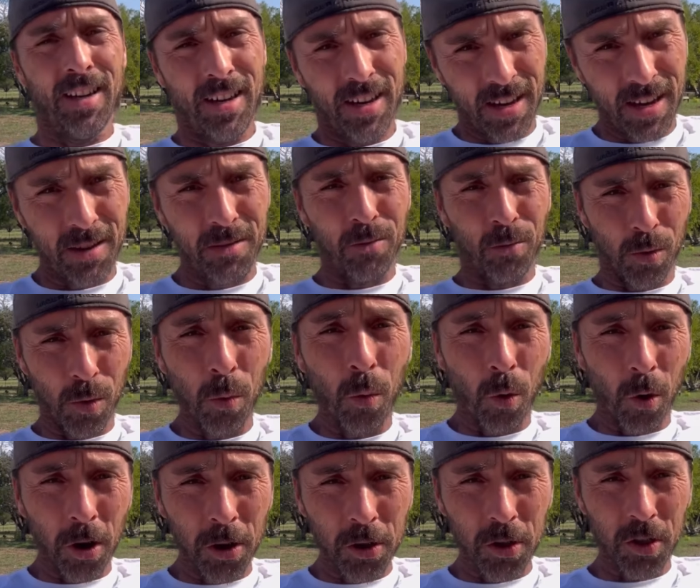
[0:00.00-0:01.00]
and
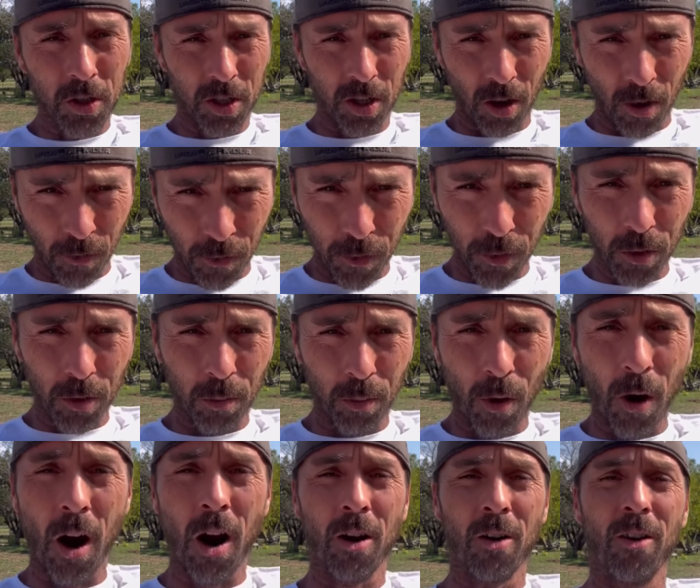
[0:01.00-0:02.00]
reward yourself for your
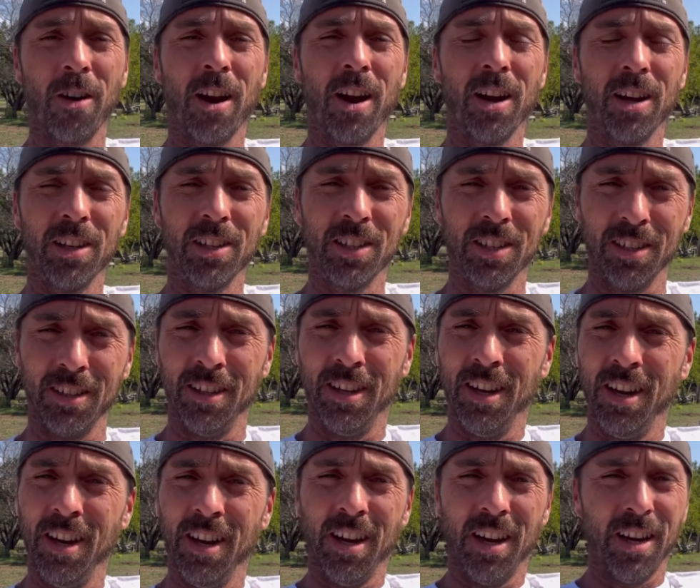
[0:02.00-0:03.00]
progress and
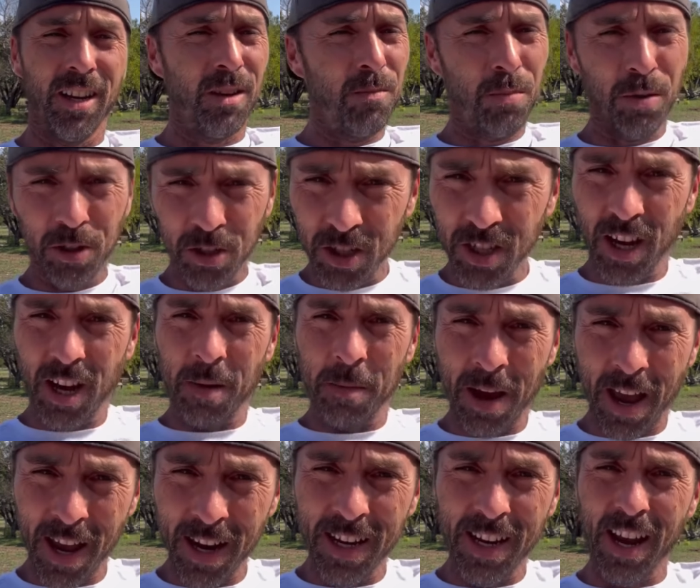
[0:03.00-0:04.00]
and then put your damn
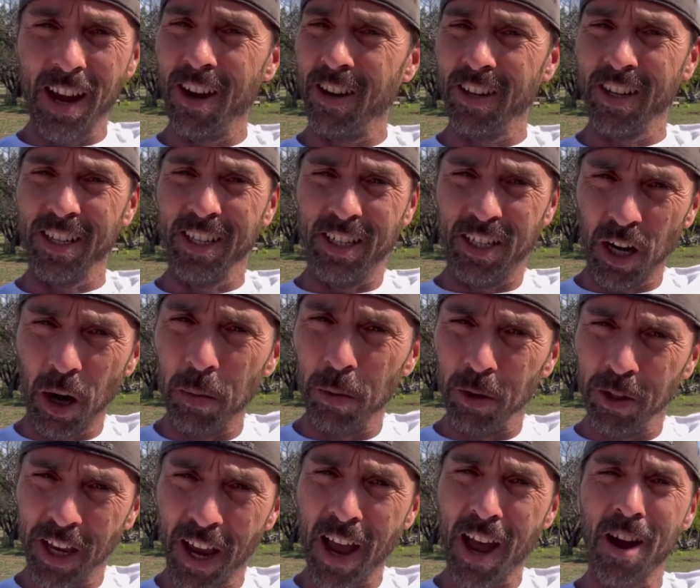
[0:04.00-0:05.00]
head down and
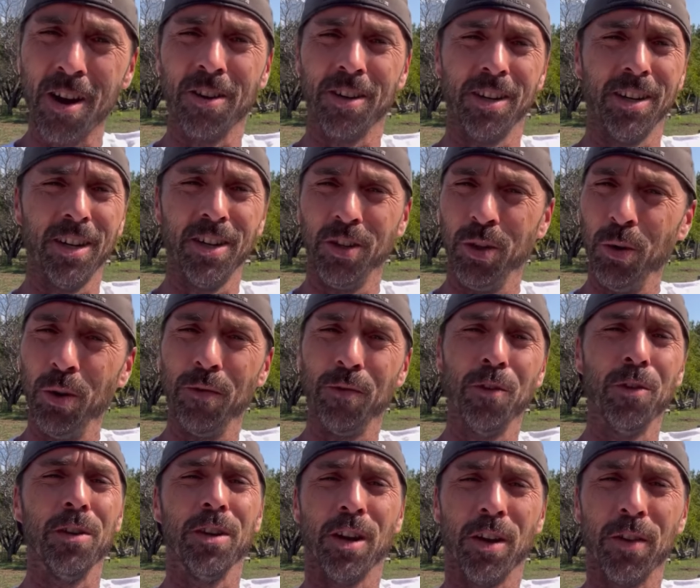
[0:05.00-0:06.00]
double down and do it
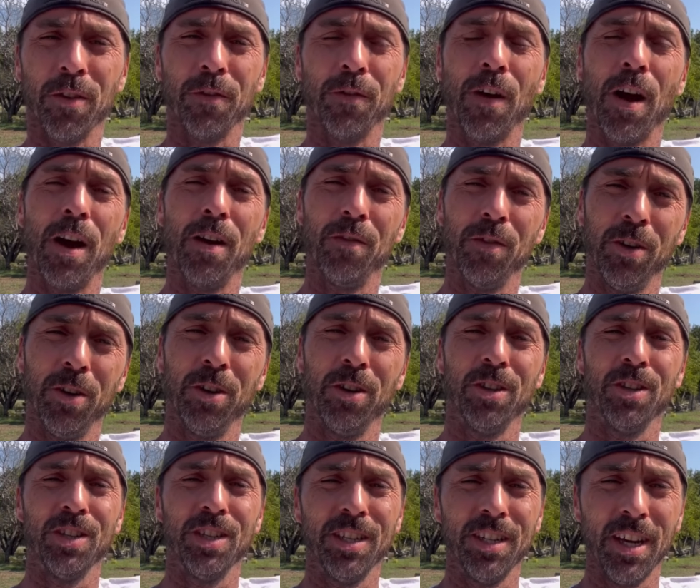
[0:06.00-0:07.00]
for another five
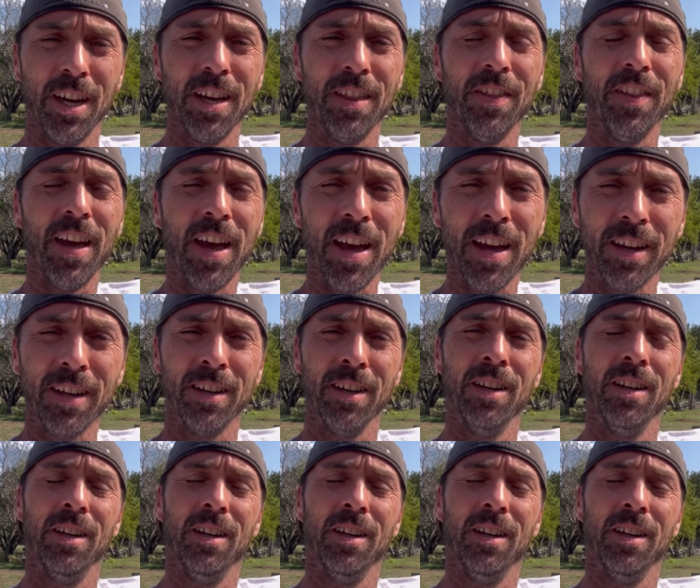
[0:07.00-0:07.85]
years and, and then